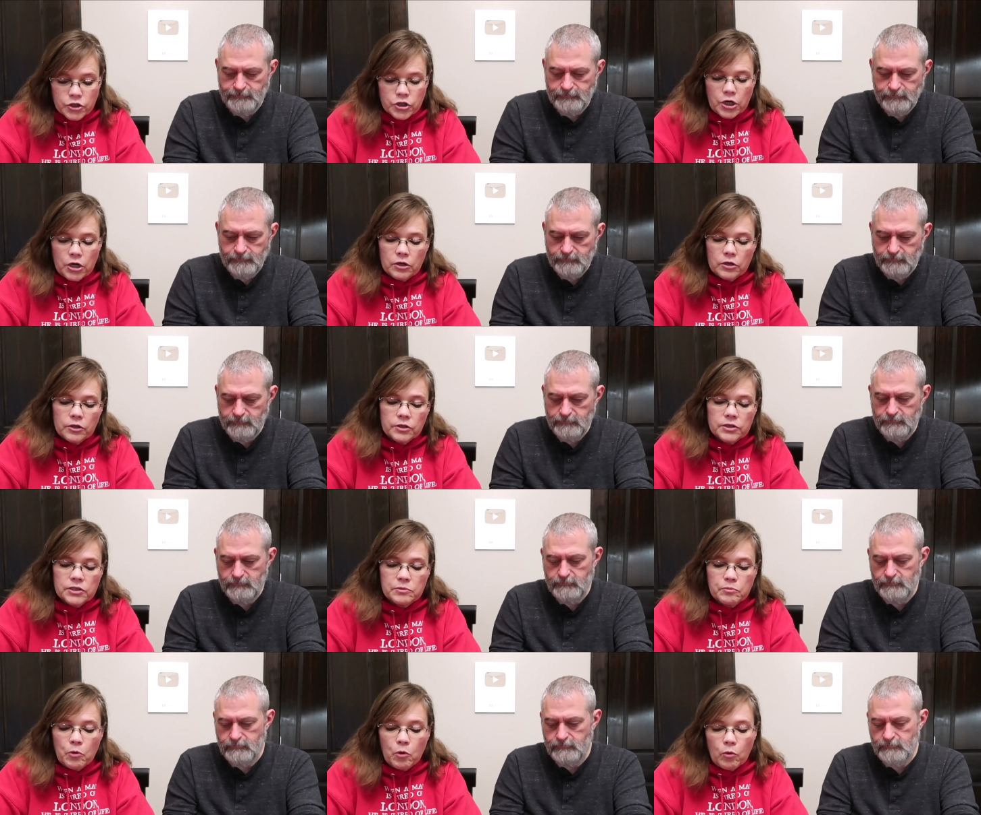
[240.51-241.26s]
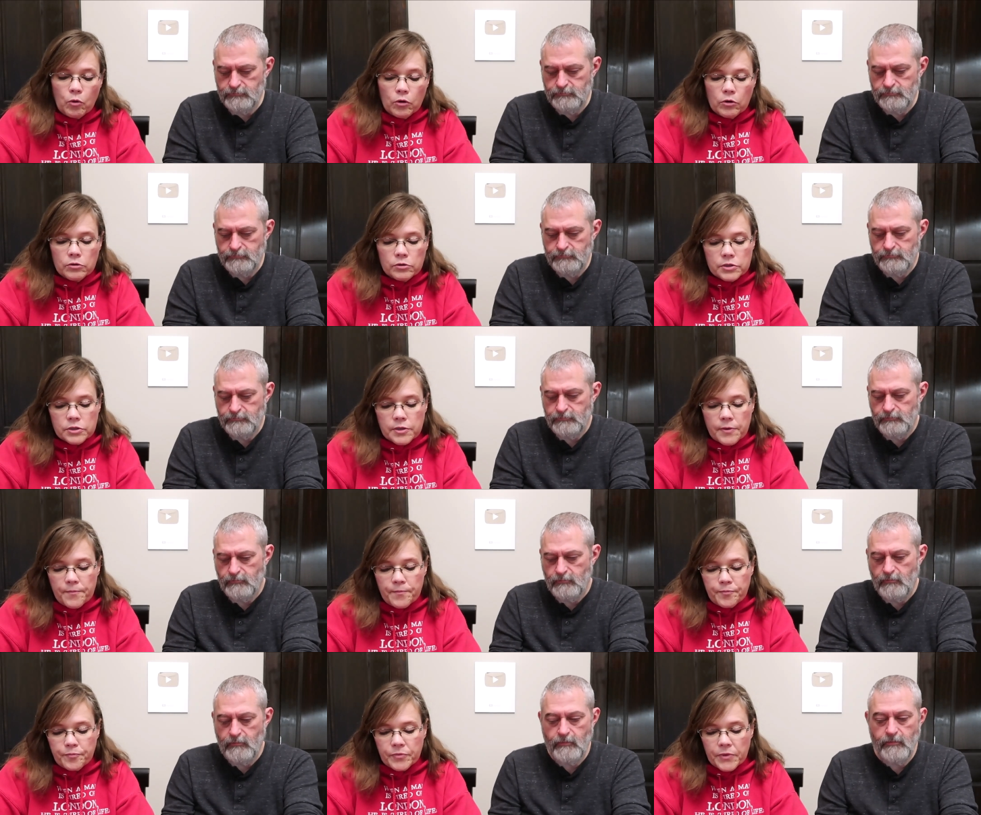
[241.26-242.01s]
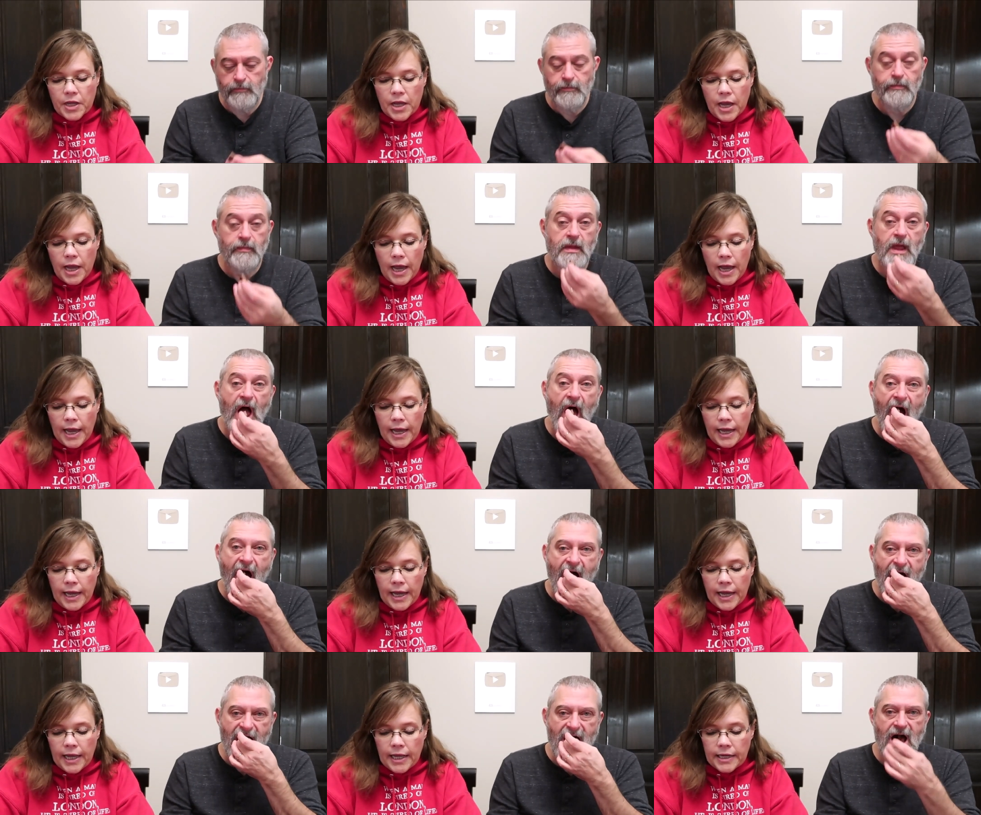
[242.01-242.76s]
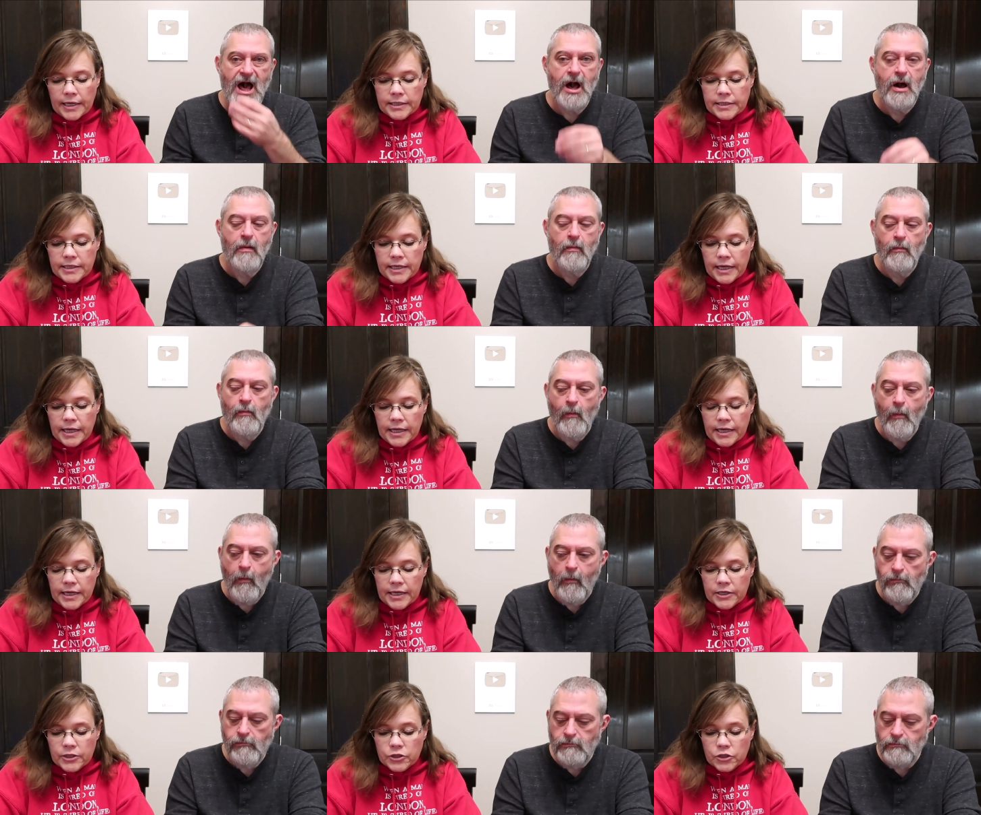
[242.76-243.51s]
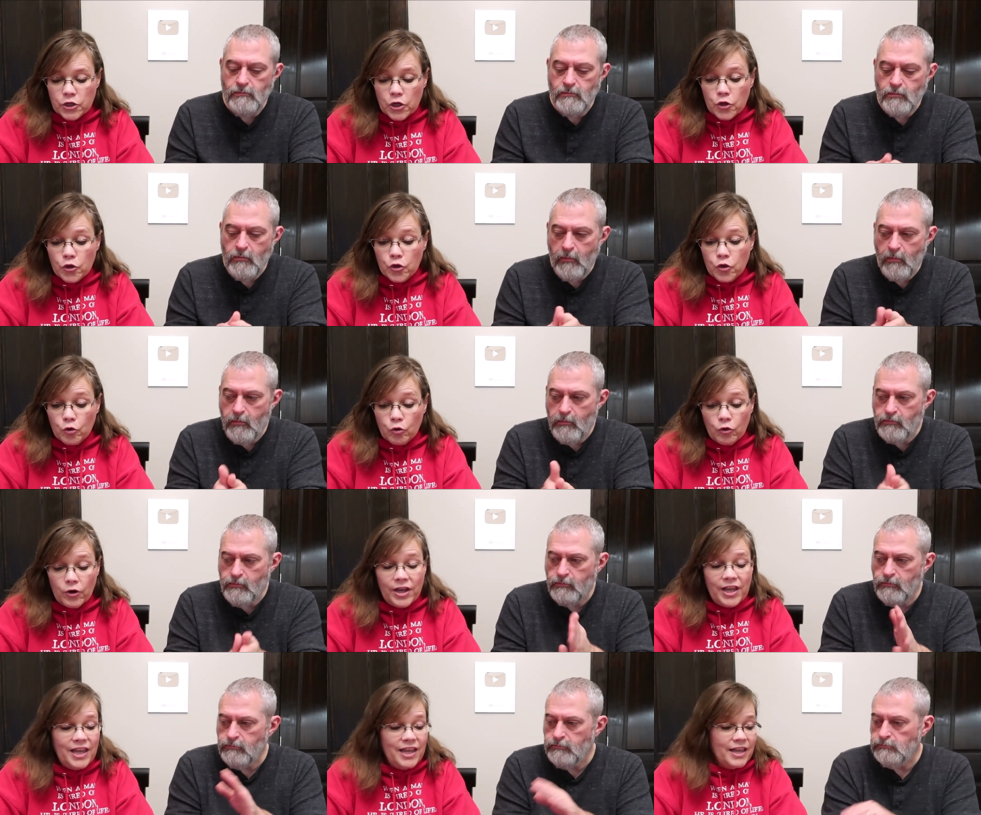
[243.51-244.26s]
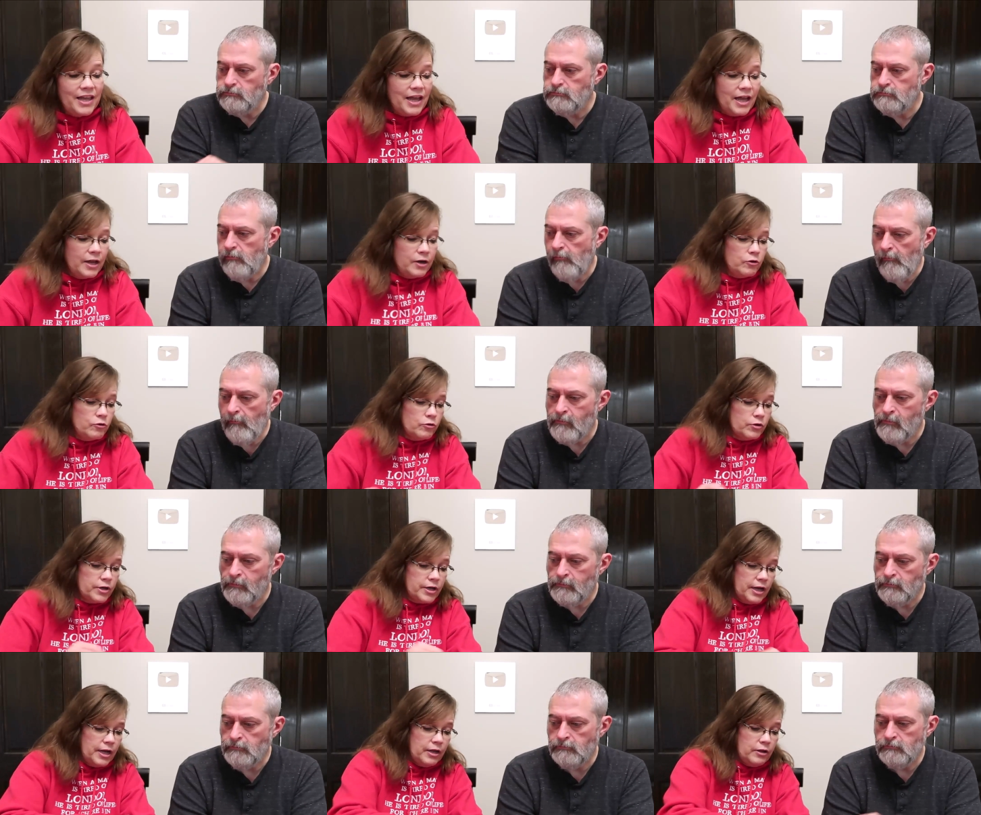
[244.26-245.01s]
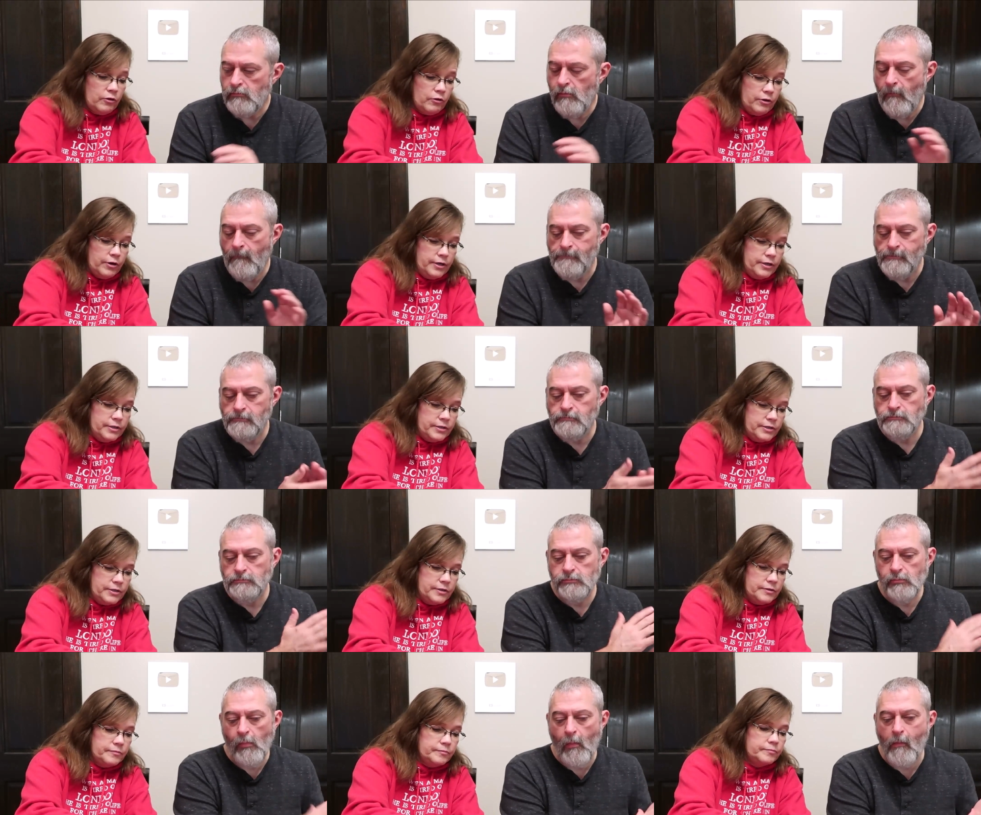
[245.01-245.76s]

Speaker 1: chocolate s'mores and it is 300 calories.